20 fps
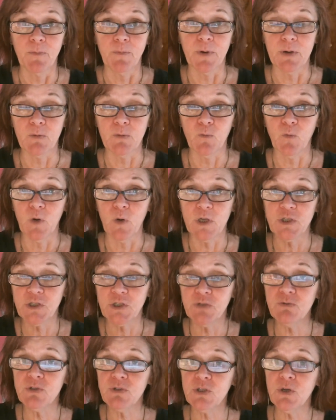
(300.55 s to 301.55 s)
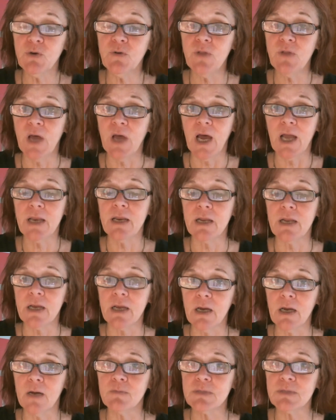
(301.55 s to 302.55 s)
But once you do that and
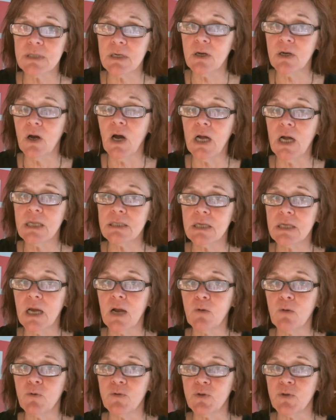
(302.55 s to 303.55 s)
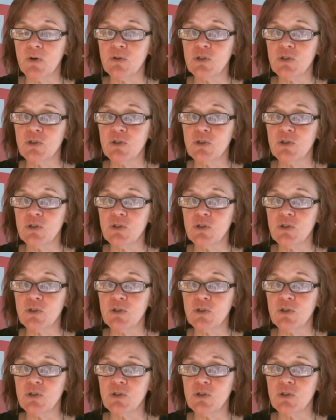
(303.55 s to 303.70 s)
it comes in contact with